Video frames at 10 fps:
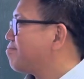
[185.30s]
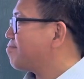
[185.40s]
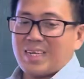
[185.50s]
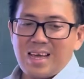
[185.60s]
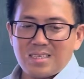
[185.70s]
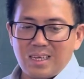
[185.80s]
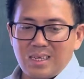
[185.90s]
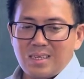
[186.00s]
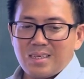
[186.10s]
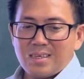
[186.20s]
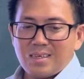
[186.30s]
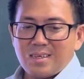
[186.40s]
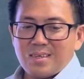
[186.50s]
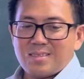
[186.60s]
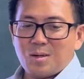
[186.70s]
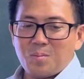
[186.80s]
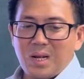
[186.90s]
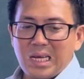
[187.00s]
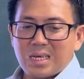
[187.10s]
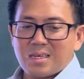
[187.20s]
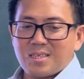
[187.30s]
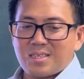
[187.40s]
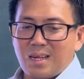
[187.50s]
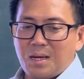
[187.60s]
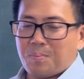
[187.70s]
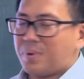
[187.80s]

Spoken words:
Lastly, the oblique slip